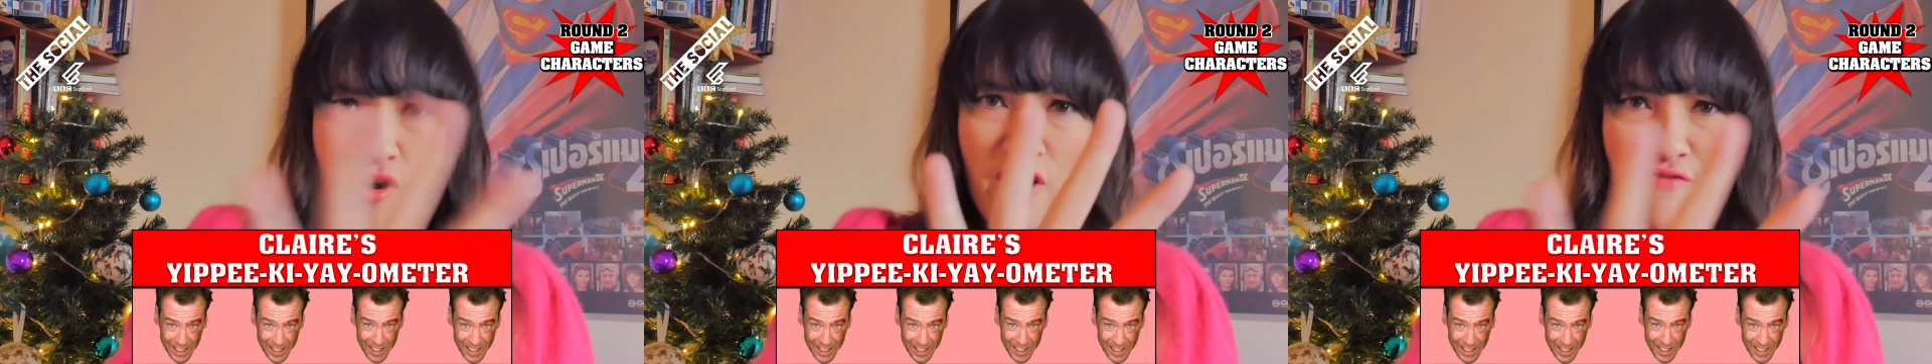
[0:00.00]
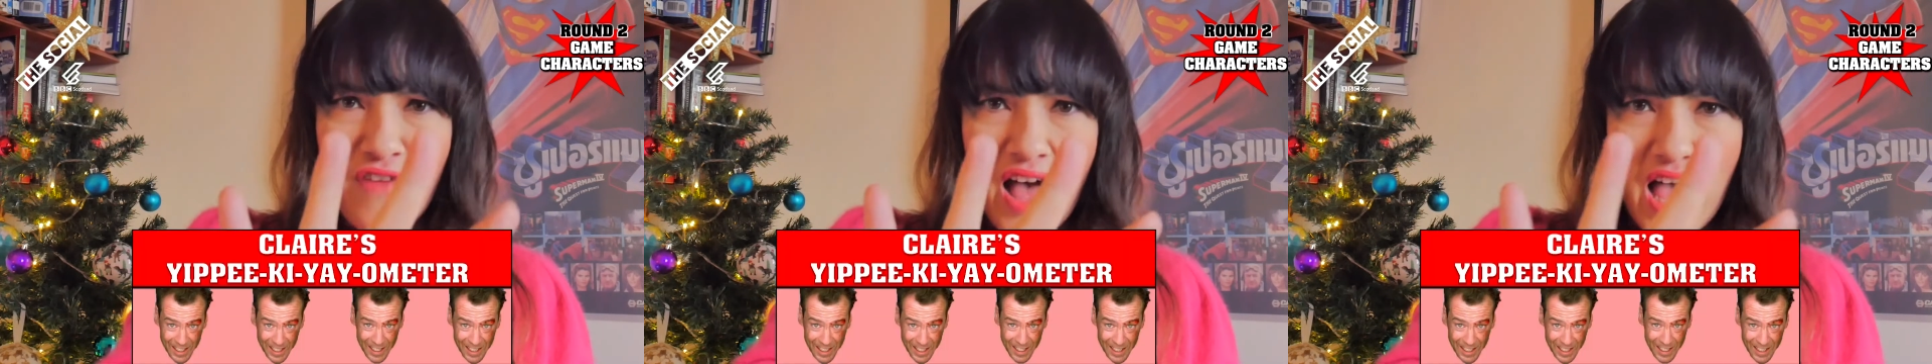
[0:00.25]

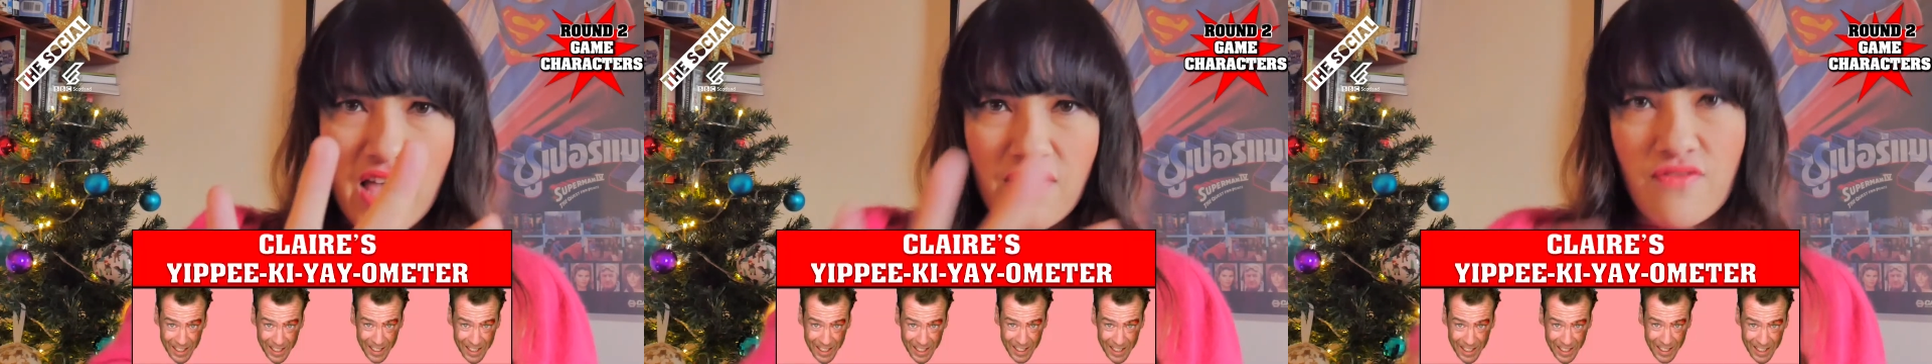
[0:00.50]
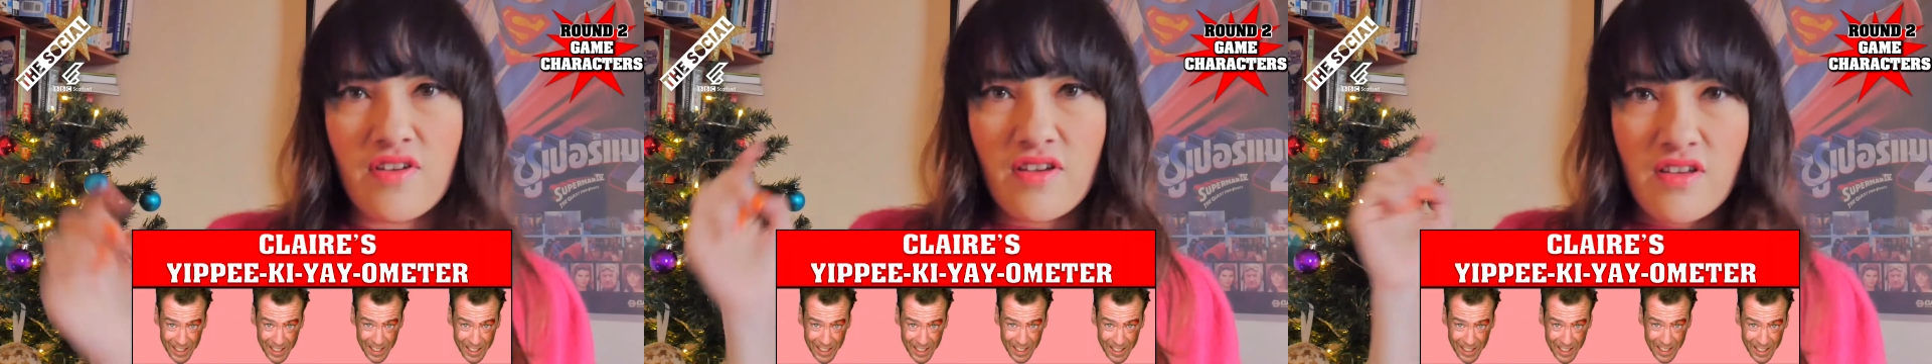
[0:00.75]
out of 5.
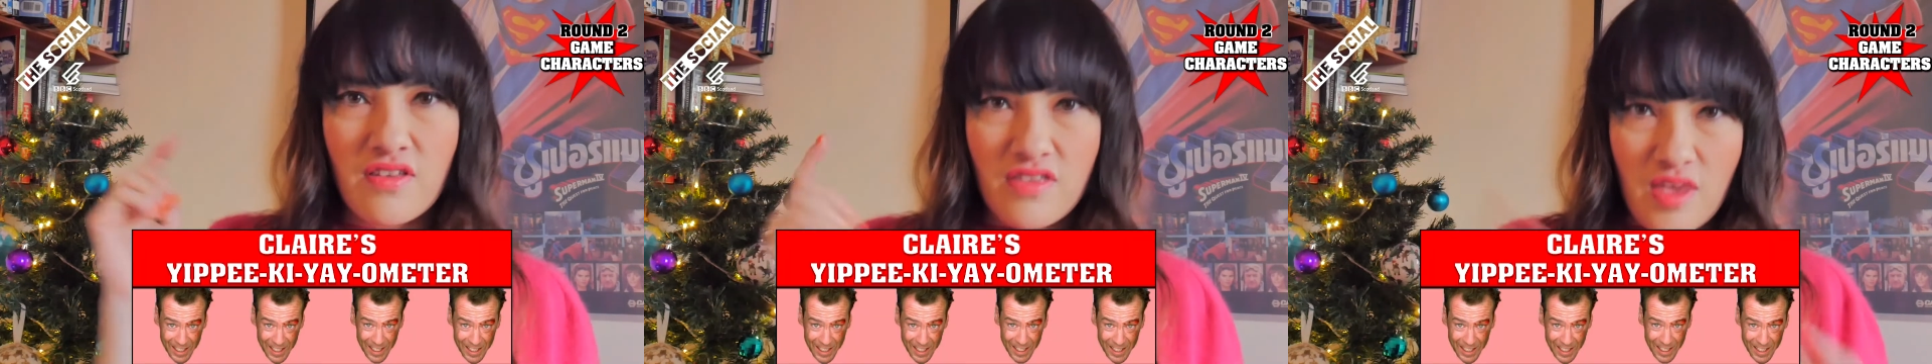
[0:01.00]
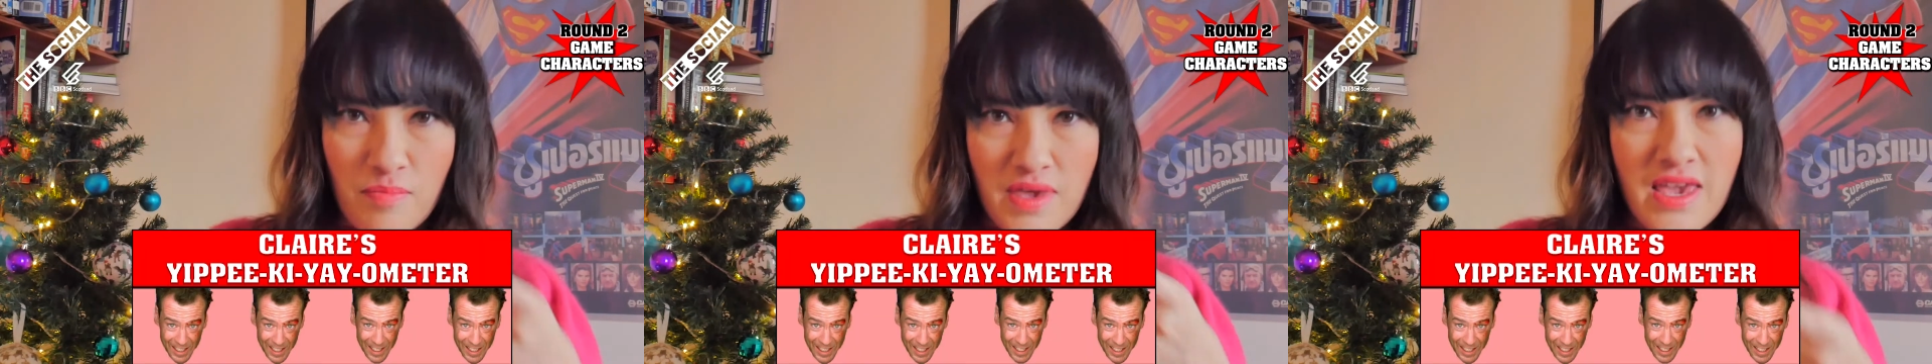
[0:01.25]

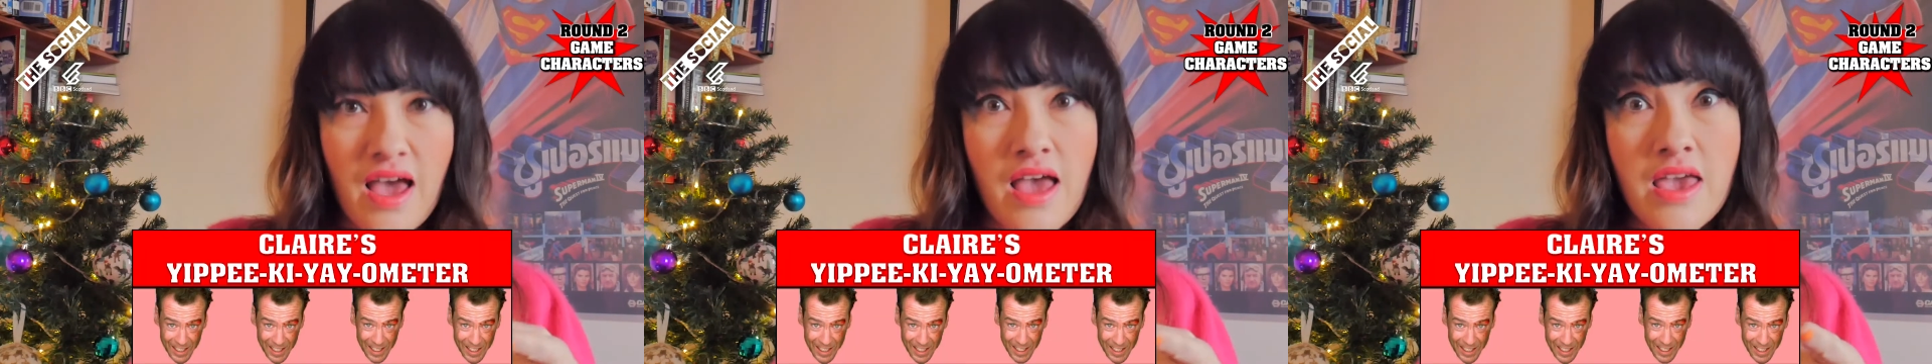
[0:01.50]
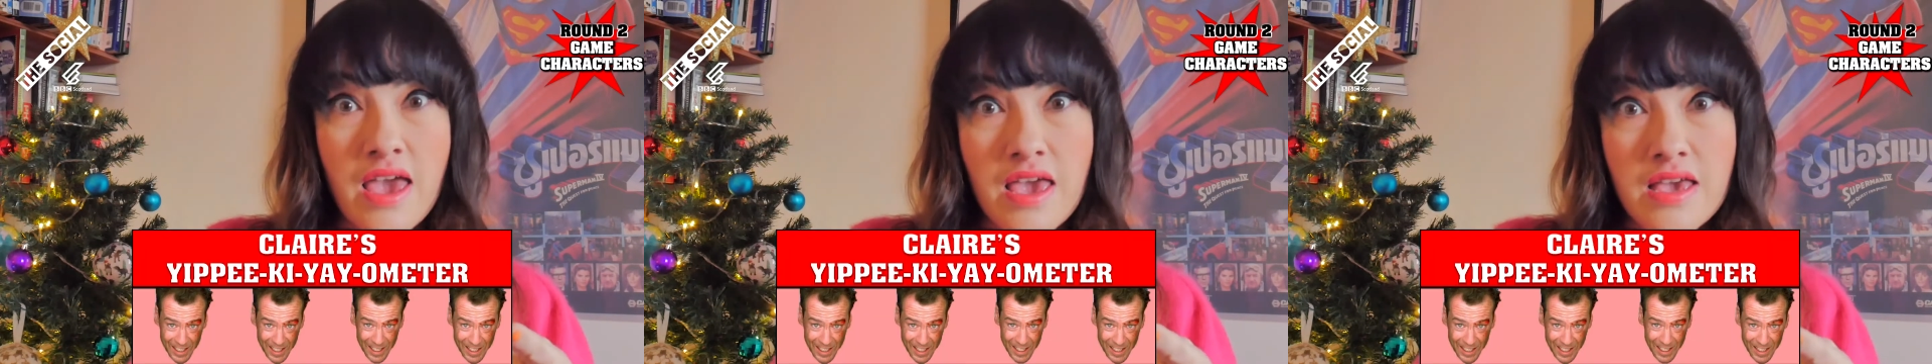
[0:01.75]
Yippee
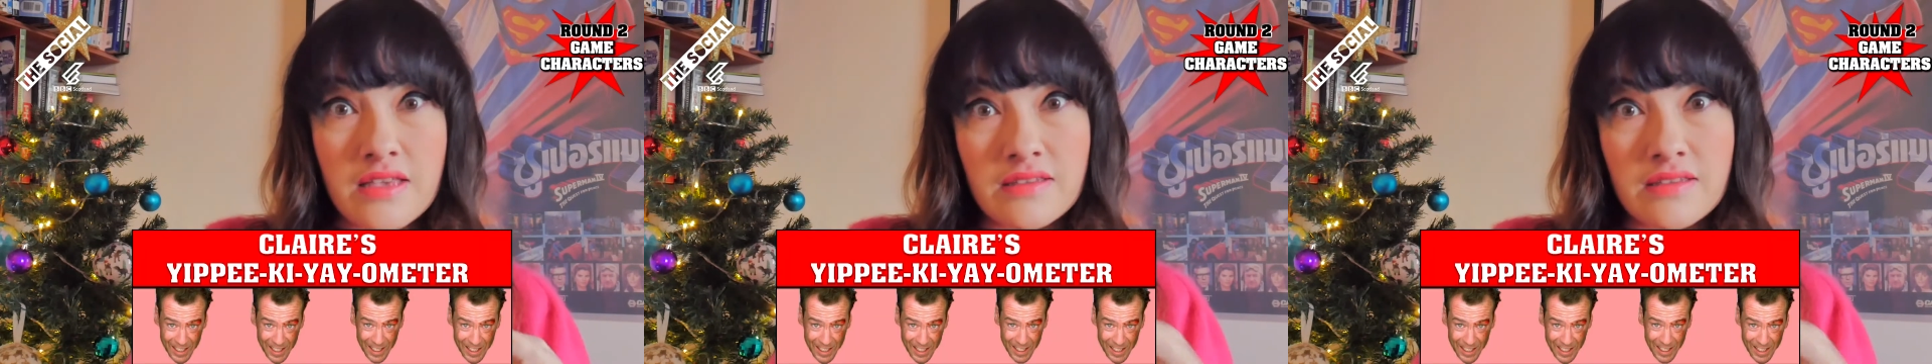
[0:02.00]
ki